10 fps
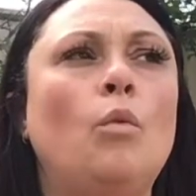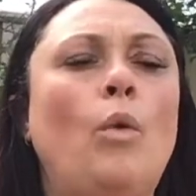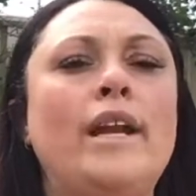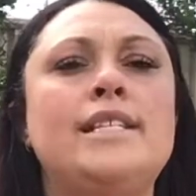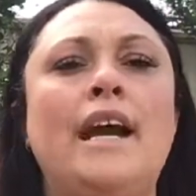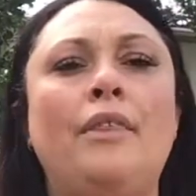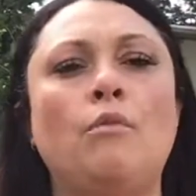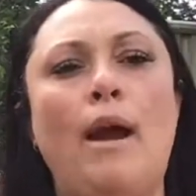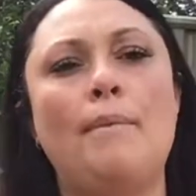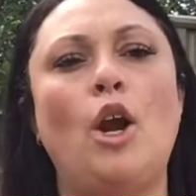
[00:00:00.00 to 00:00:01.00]
went down the
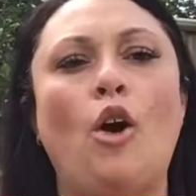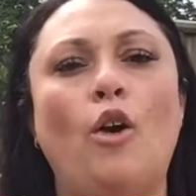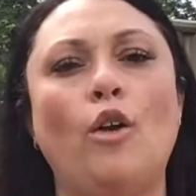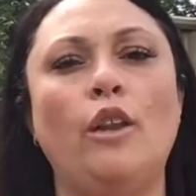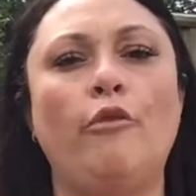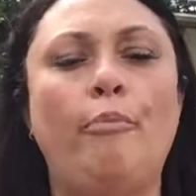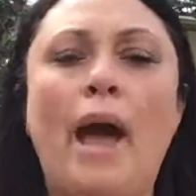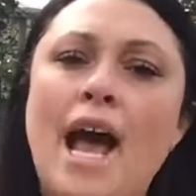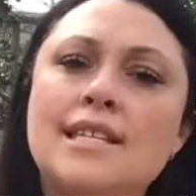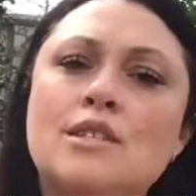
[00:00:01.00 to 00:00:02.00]
rabbit hole of
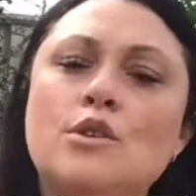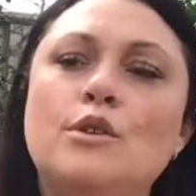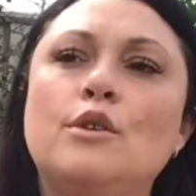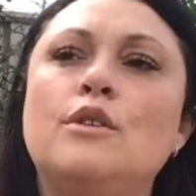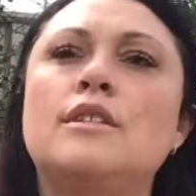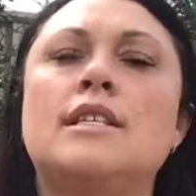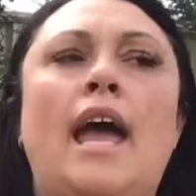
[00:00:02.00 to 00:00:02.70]
pastels